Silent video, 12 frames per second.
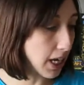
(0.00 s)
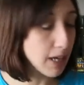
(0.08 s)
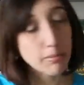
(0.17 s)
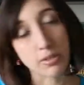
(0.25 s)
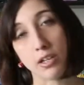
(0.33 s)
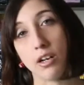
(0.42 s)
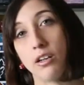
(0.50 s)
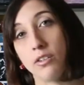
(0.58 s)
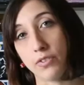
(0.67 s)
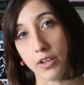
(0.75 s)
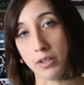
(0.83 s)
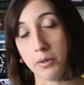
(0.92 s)
types
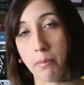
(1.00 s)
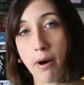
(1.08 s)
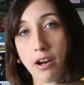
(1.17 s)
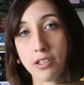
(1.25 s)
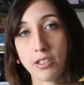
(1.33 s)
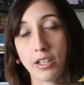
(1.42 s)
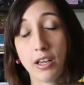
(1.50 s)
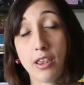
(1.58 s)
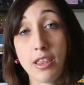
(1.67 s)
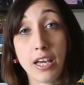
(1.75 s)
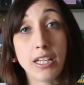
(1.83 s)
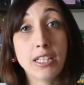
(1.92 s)
of unboxing
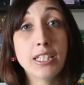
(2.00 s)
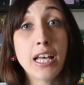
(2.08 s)
things.